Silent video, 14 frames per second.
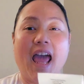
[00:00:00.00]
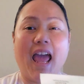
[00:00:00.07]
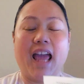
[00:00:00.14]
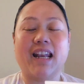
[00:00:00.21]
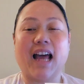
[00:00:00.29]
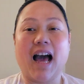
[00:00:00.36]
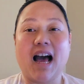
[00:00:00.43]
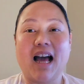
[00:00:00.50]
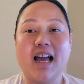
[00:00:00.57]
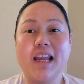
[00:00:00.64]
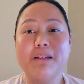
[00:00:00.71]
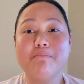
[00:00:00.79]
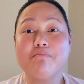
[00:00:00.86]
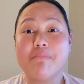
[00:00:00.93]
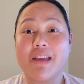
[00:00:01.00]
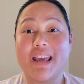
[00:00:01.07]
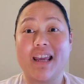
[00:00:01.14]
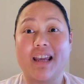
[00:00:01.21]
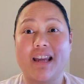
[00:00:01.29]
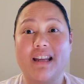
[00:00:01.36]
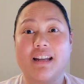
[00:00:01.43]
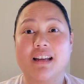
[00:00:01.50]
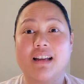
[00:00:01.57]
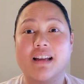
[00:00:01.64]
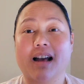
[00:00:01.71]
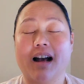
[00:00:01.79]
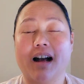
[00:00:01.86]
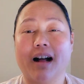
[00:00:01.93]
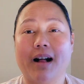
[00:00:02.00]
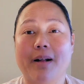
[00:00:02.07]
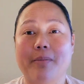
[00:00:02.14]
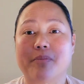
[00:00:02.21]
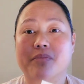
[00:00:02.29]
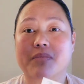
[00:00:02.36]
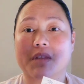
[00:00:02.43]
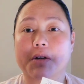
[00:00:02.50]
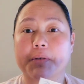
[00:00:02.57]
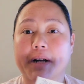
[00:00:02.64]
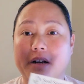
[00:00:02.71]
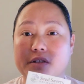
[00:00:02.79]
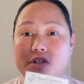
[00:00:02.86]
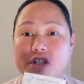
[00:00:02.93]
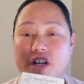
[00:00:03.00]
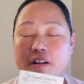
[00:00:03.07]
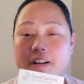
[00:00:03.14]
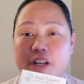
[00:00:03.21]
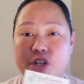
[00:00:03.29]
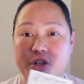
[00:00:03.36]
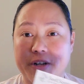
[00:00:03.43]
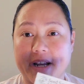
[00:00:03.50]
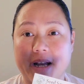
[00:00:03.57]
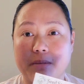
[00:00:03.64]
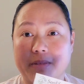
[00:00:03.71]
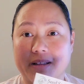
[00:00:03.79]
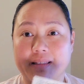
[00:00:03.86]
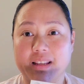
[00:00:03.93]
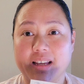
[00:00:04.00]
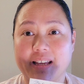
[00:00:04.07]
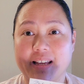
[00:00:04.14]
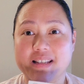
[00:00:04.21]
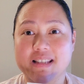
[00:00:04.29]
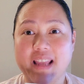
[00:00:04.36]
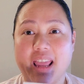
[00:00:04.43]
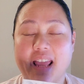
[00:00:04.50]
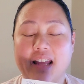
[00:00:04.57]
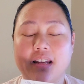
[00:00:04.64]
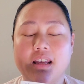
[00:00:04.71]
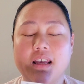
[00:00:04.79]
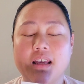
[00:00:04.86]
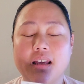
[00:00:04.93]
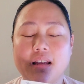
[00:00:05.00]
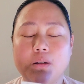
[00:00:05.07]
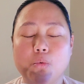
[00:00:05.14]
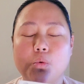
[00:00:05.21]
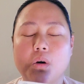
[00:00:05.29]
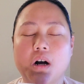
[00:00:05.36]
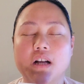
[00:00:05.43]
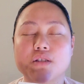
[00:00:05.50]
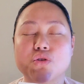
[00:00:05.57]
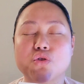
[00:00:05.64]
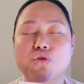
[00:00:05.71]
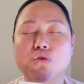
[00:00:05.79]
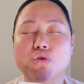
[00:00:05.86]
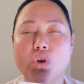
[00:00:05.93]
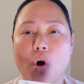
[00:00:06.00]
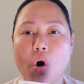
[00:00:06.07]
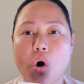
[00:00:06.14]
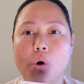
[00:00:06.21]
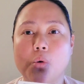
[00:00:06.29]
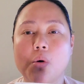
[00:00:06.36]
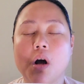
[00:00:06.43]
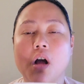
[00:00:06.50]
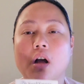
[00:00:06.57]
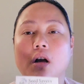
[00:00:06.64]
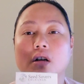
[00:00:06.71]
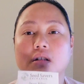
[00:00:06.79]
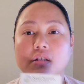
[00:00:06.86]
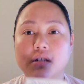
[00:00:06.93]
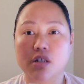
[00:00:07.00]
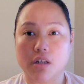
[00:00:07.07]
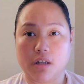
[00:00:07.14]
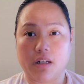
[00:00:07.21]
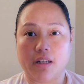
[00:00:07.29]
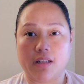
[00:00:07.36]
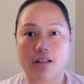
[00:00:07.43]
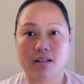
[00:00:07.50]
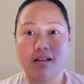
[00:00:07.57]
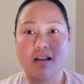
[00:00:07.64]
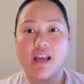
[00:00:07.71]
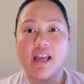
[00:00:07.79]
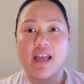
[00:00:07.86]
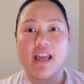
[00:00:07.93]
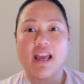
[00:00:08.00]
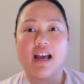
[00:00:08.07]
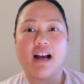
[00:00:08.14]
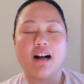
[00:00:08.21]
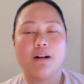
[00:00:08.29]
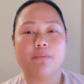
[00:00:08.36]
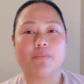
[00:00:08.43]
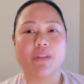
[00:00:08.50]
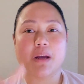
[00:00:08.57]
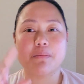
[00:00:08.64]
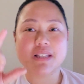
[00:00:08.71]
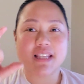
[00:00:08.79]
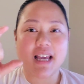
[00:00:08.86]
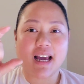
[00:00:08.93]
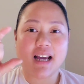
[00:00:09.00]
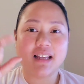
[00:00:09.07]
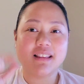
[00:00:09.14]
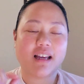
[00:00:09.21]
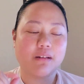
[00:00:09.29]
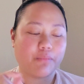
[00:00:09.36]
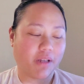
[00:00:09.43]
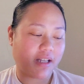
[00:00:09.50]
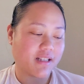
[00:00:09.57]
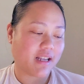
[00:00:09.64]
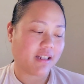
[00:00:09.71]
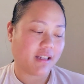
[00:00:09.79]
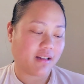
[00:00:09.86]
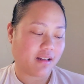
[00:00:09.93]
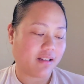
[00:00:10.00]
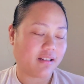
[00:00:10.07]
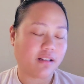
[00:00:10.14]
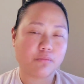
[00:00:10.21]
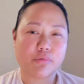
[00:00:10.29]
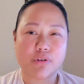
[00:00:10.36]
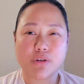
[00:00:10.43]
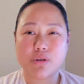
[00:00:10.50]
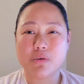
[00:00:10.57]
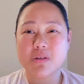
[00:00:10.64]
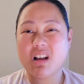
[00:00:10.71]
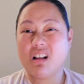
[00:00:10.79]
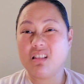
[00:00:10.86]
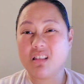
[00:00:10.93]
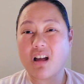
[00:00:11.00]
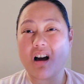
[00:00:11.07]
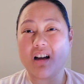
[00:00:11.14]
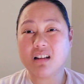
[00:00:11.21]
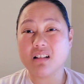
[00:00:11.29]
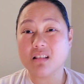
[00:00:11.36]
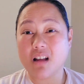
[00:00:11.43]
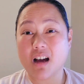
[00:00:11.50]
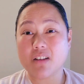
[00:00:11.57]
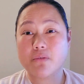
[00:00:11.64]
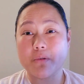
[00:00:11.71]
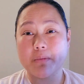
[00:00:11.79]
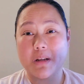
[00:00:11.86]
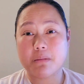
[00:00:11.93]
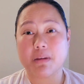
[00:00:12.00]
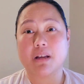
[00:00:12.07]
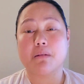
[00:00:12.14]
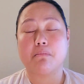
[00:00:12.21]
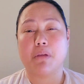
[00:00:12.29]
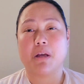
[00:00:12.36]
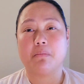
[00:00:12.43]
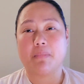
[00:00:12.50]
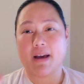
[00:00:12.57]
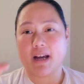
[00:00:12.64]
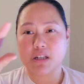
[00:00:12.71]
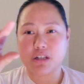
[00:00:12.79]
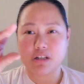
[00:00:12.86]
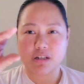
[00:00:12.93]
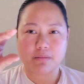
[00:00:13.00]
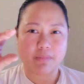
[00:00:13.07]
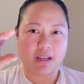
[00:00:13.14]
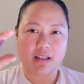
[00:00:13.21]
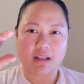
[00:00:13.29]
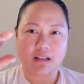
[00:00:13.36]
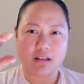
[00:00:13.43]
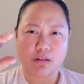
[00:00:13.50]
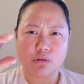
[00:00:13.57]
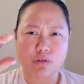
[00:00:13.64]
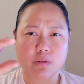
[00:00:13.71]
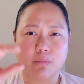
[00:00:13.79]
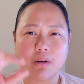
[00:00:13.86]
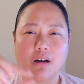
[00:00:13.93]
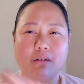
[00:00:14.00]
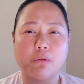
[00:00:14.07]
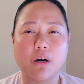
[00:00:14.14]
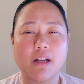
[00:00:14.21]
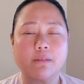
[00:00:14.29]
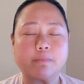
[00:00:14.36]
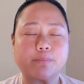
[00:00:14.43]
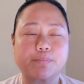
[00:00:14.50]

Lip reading: And I made ground cherry jam with this, and it was so good. I'm sad that because it didn't produce a lot for me to make a big batch. It just made like a little small one.